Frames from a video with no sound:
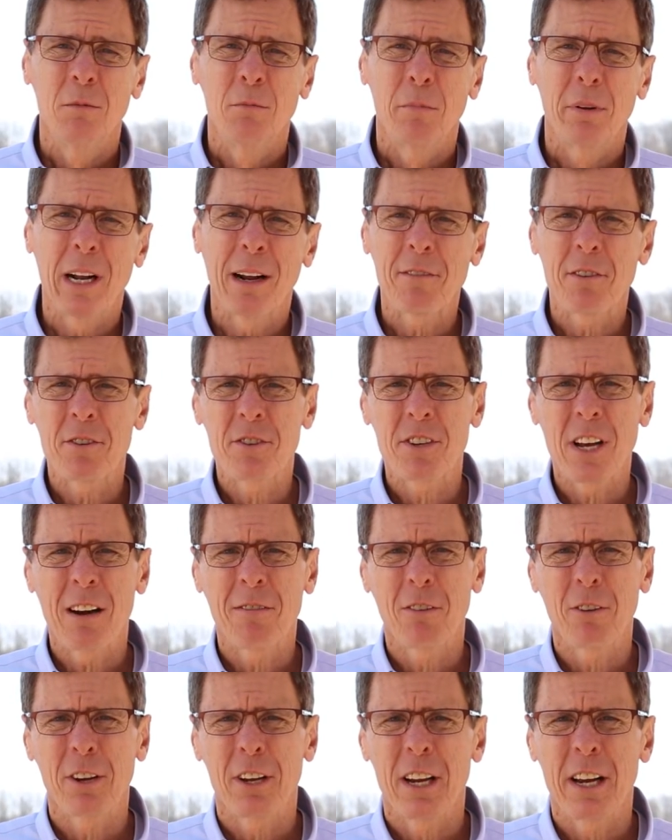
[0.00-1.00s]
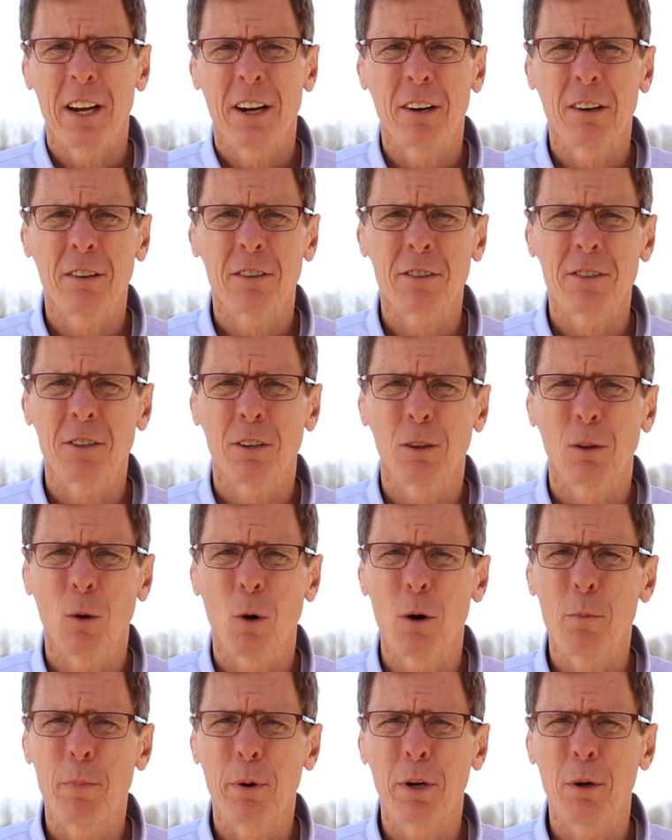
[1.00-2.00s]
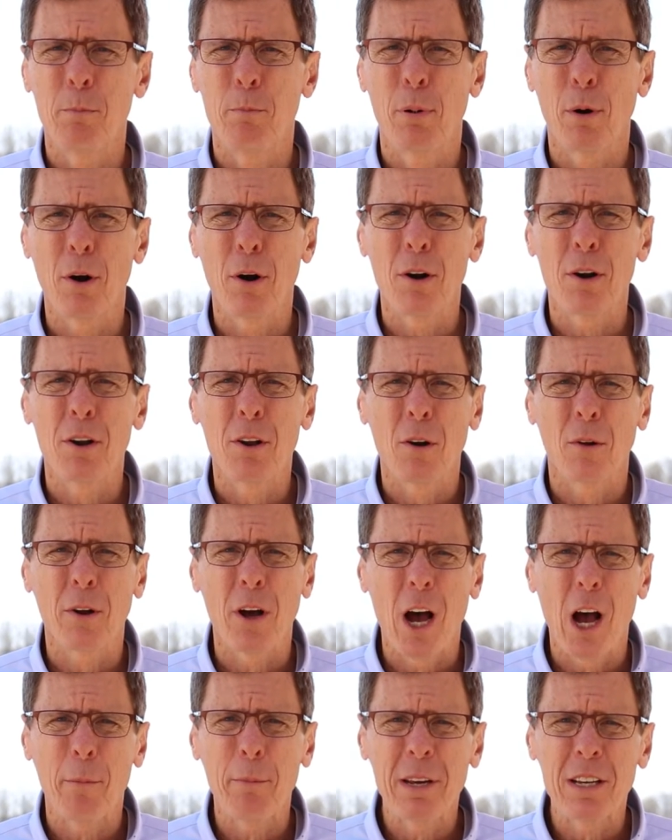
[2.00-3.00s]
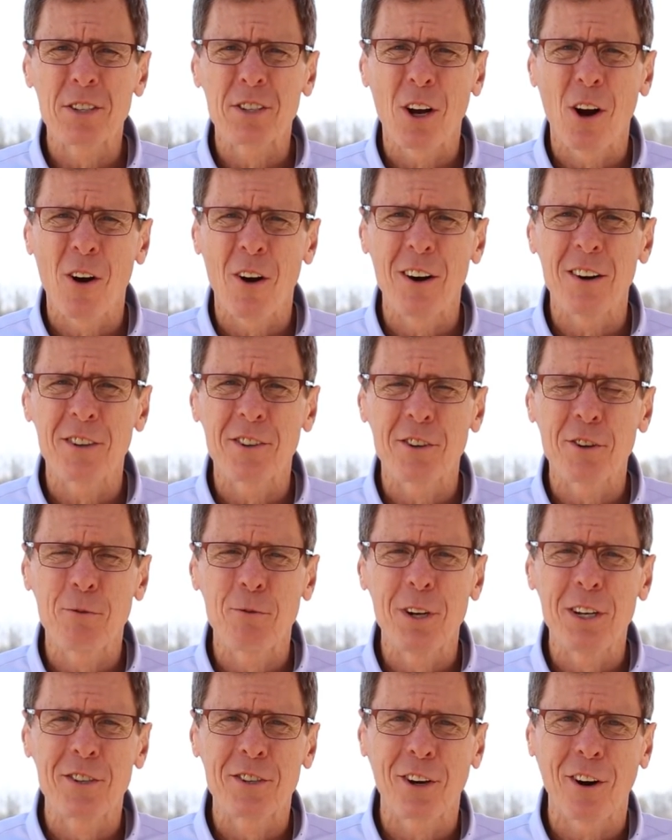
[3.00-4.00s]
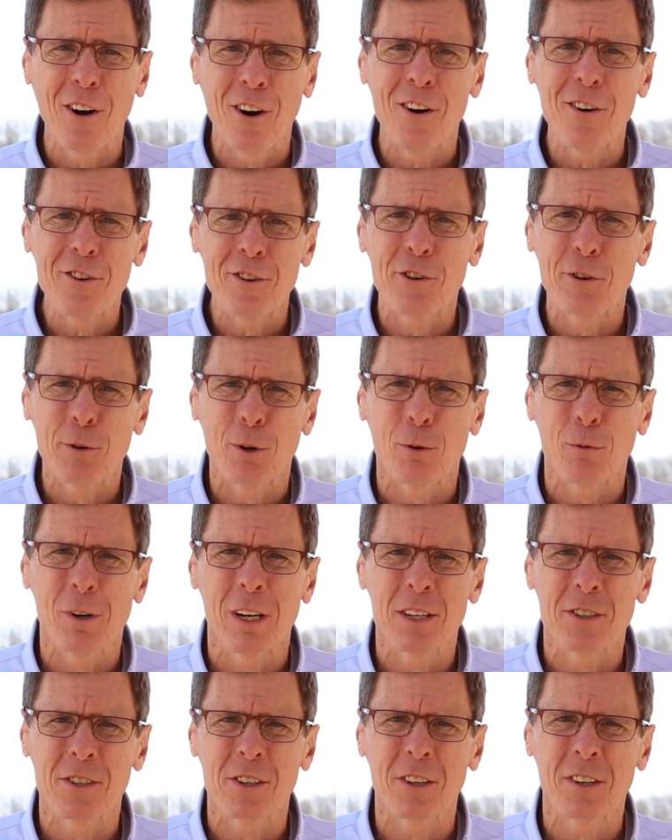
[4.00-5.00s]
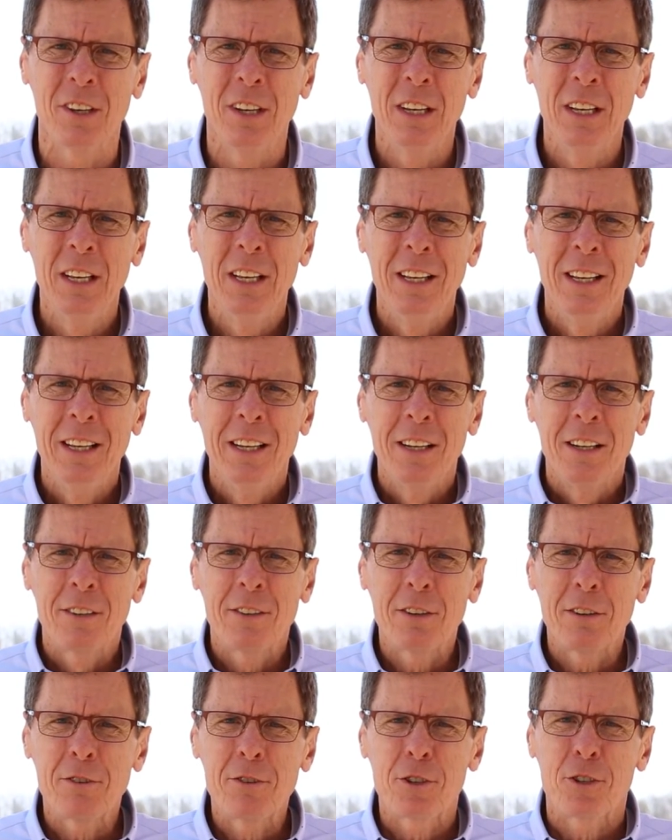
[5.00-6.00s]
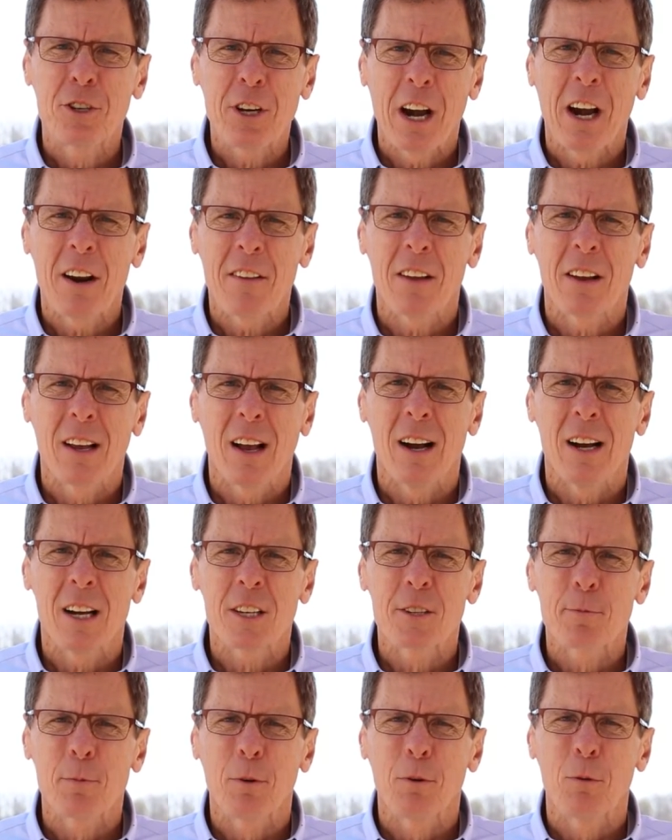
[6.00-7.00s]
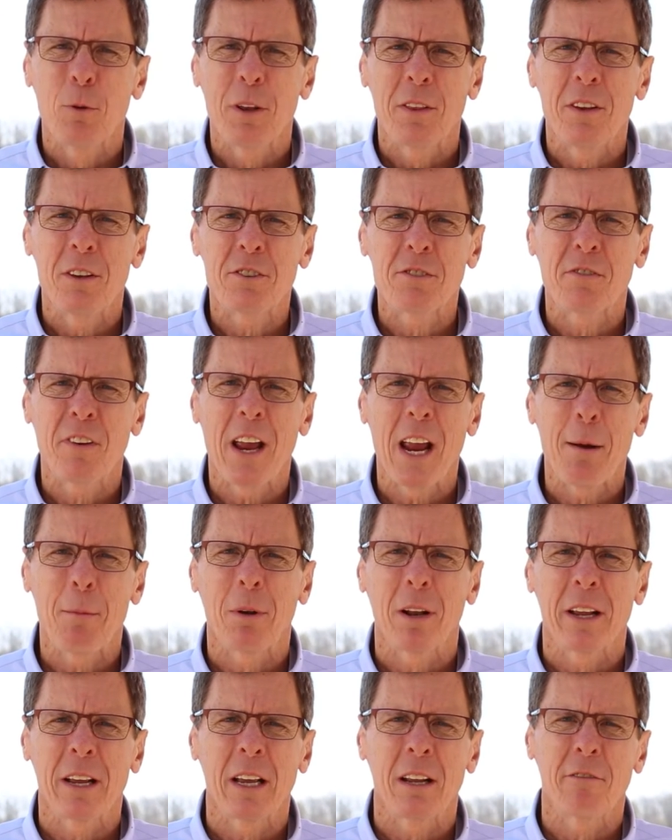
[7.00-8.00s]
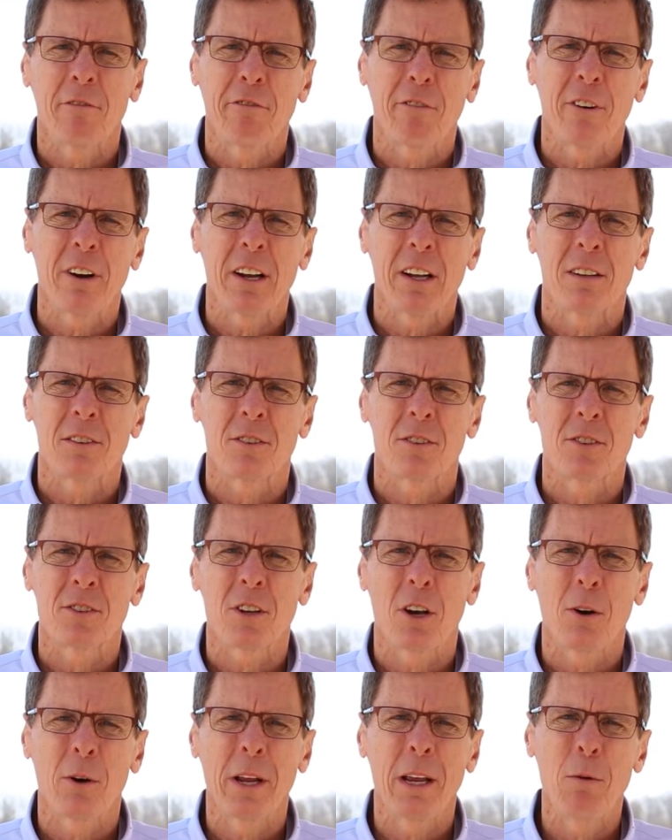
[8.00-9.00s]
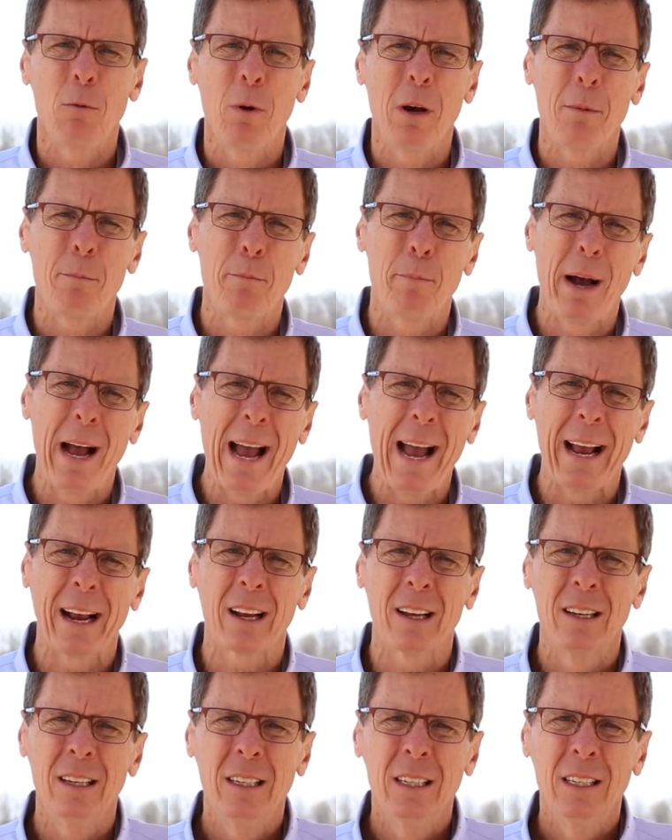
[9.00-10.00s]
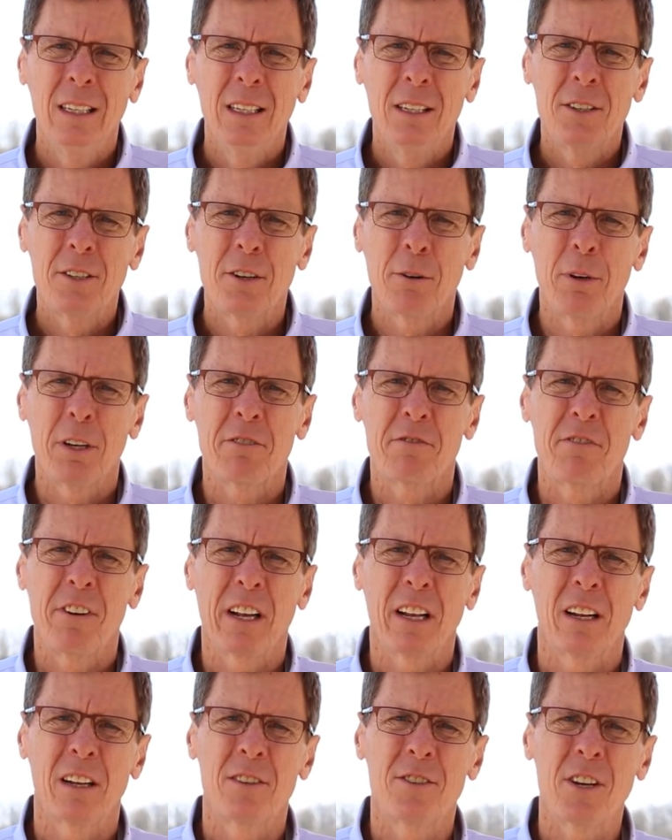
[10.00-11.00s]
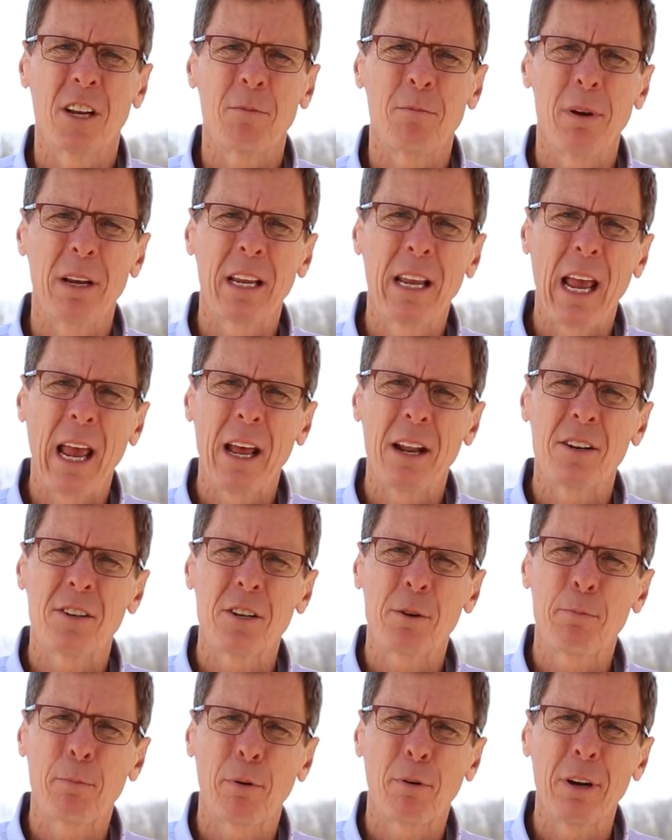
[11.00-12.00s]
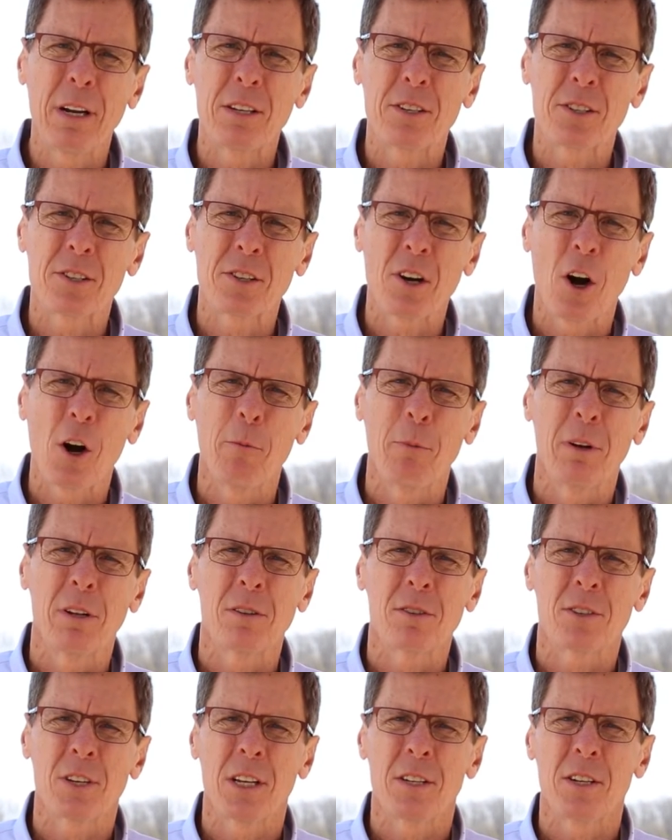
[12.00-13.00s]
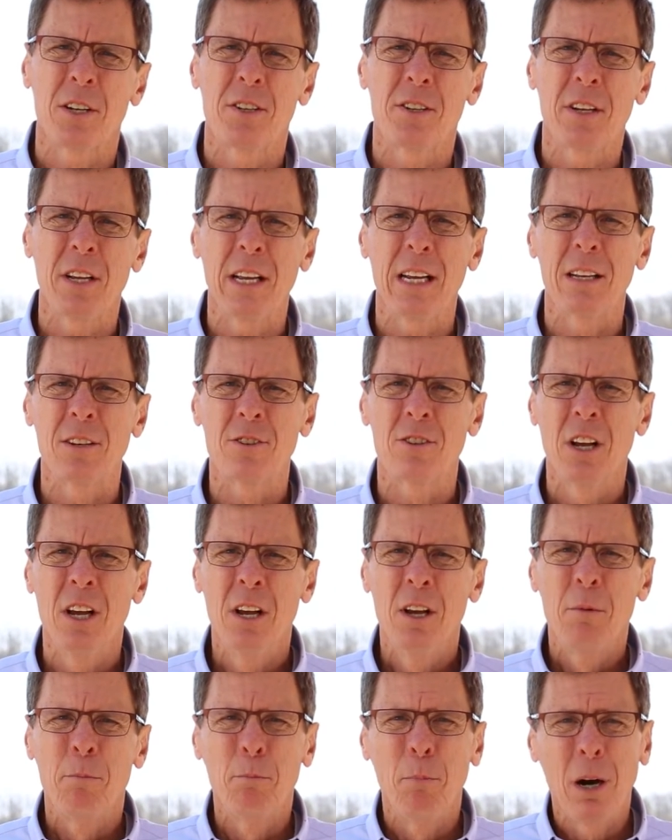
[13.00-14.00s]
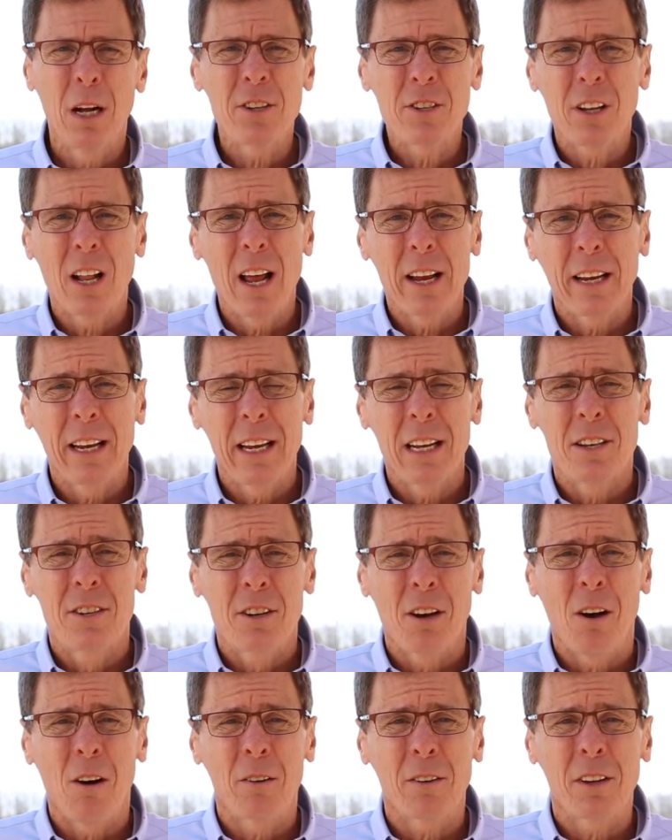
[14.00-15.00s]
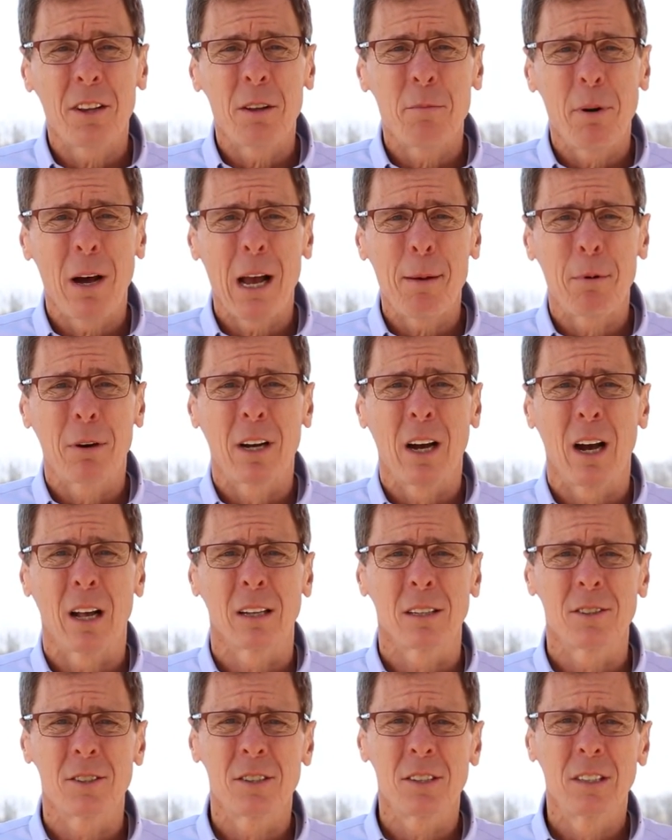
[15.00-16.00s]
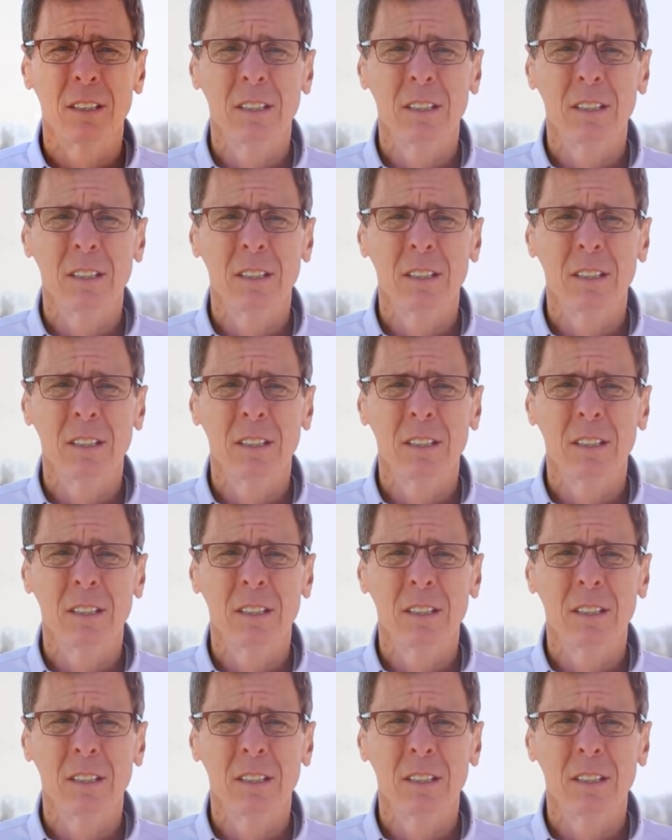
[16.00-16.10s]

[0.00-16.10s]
But after several years, the Lord put a burden on Abhi's heart to return to Orissa to share the gospel with his family and friends. So he went back to his village and began to preach sermons and to teach, much like he had taught in the Bible college.